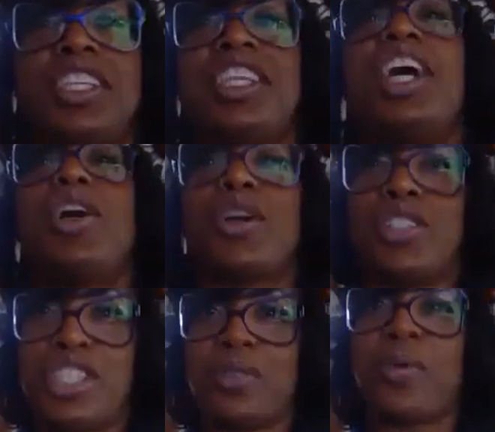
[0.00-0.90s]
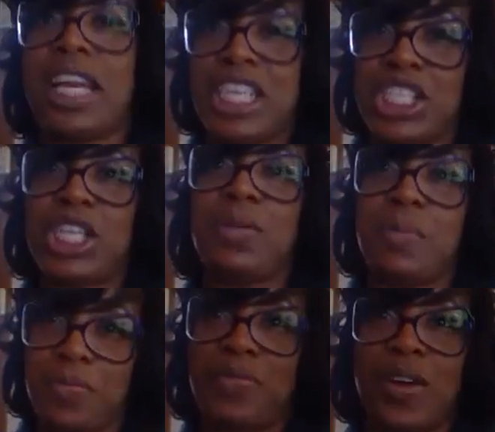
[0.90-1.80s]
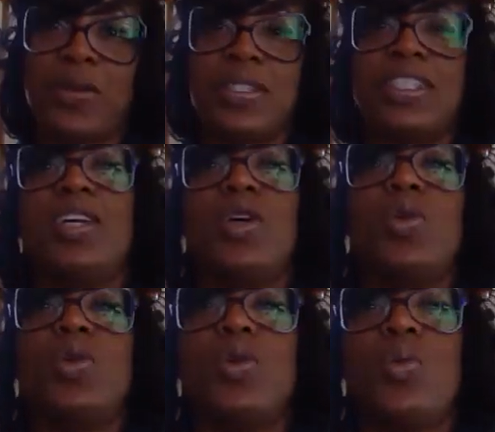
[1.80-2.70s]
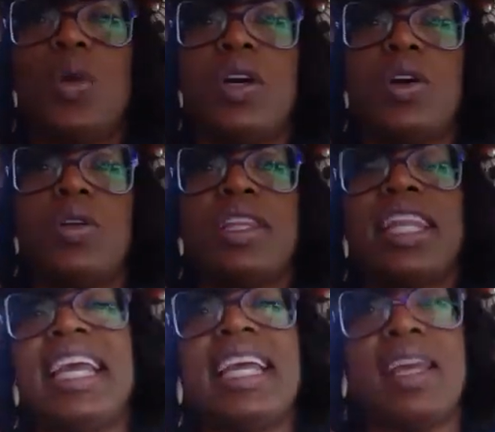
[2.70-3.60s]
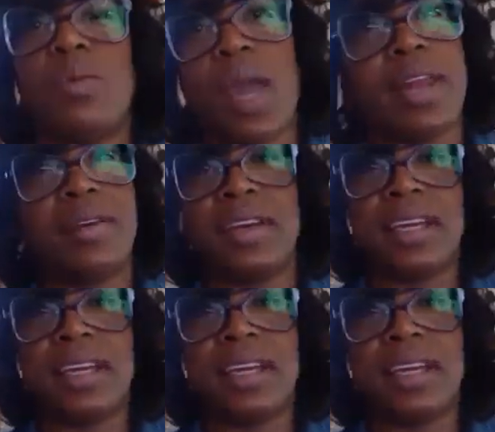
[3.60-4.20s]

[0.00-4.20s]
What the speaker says: younger generation folks who will lean and wait on